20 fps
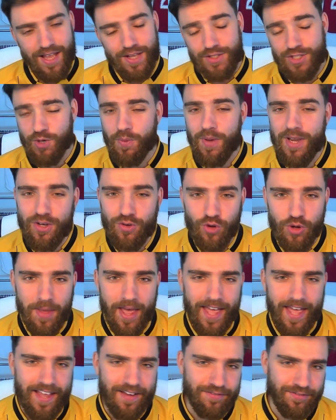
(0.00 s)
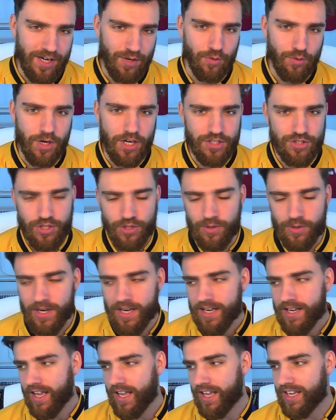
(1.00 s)
to win Group A and Vanuatu
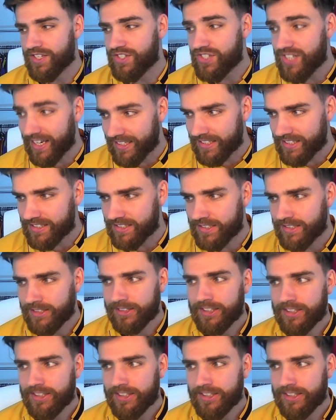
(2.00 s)
second.